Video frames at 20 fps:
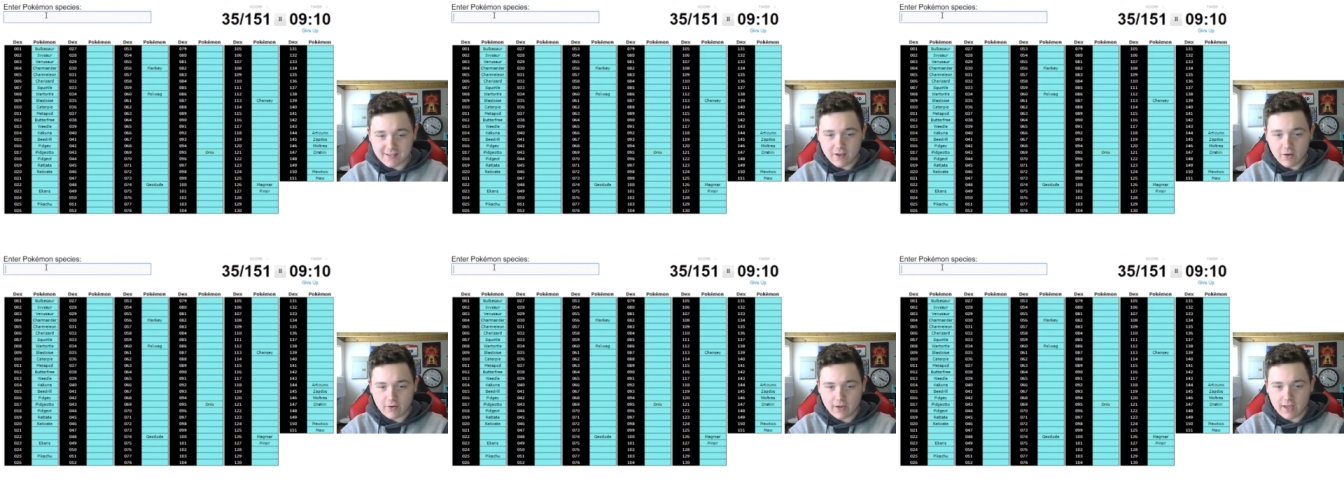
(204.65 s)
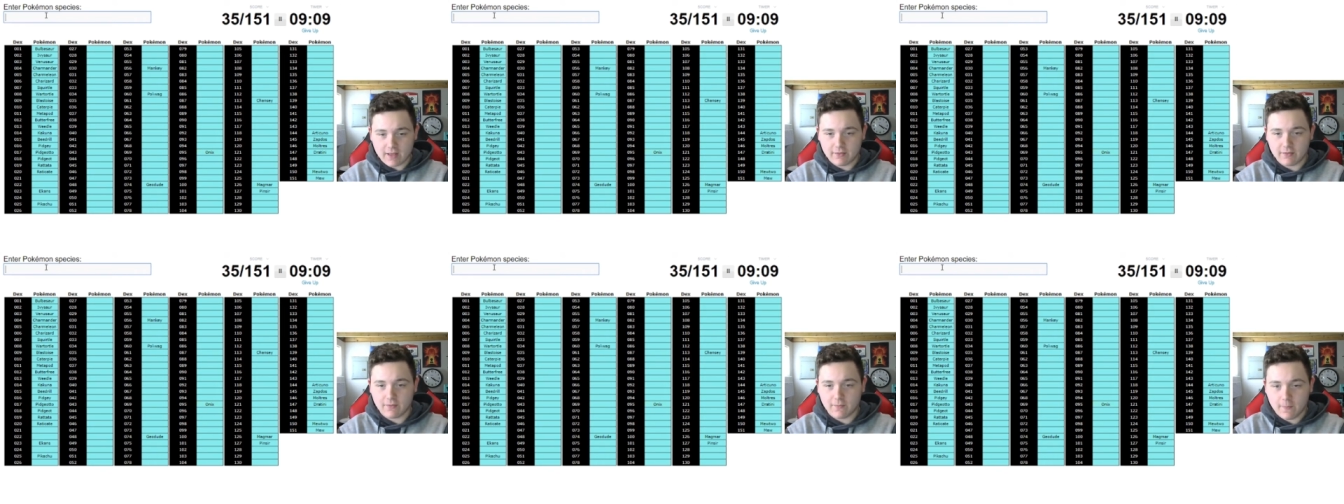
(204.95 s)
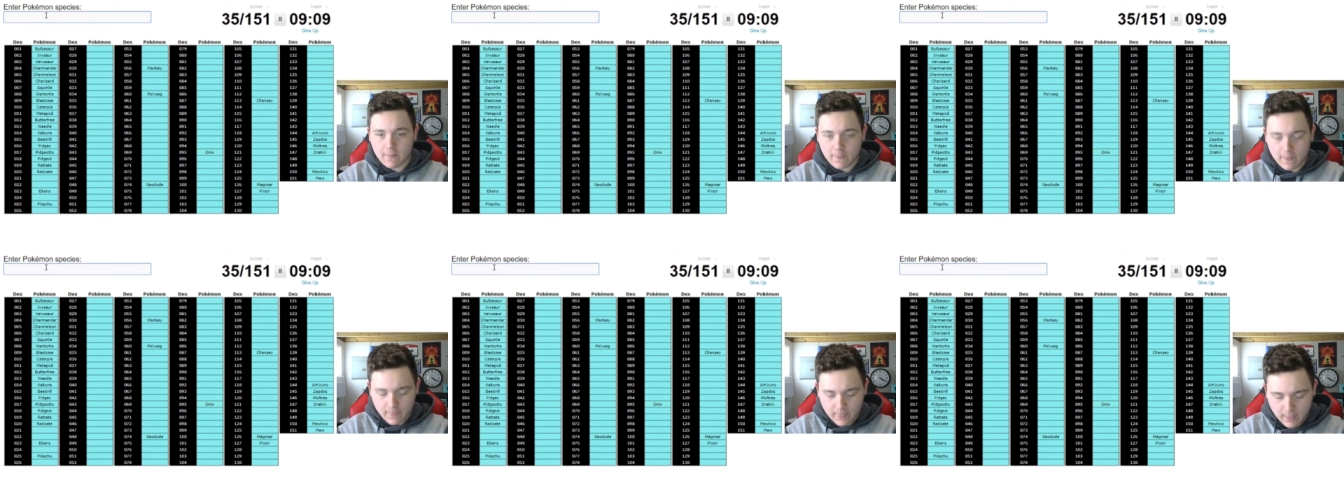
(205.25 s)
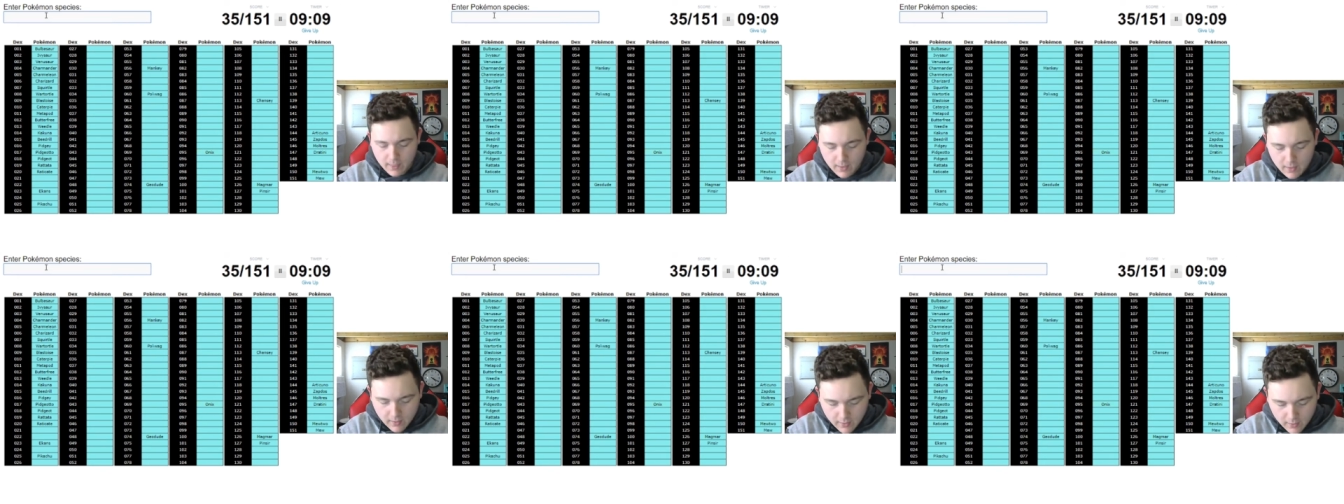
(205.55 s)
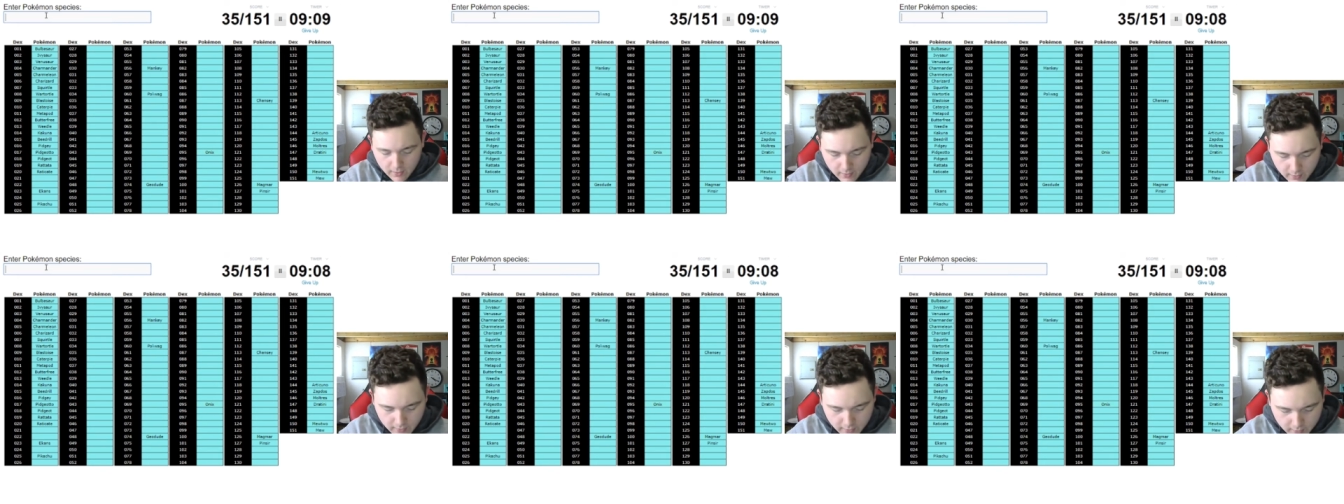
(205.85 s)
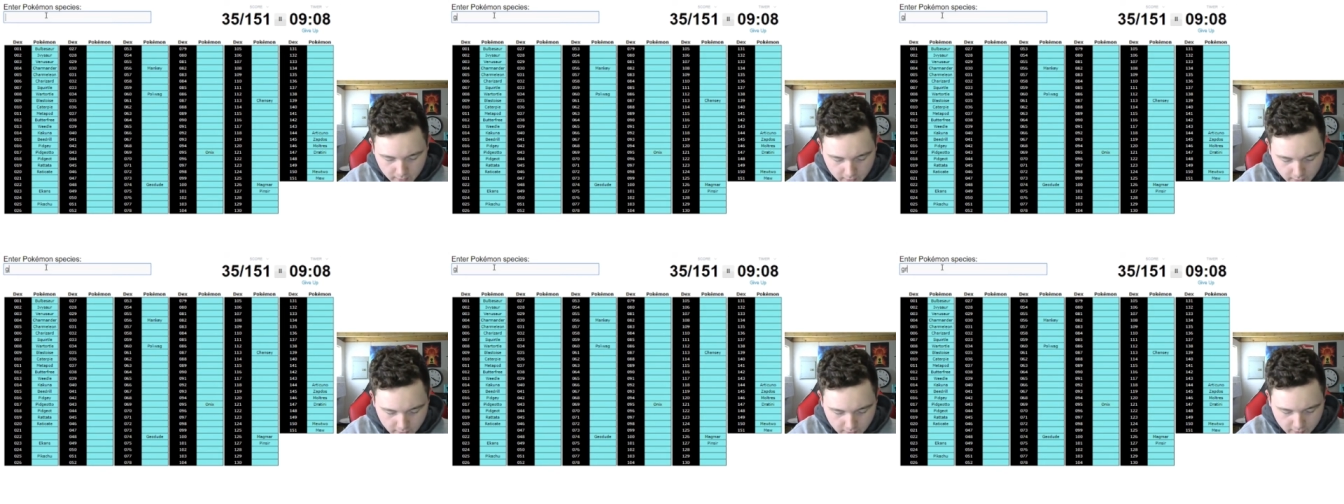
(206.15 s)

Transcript: Okay. Graveler.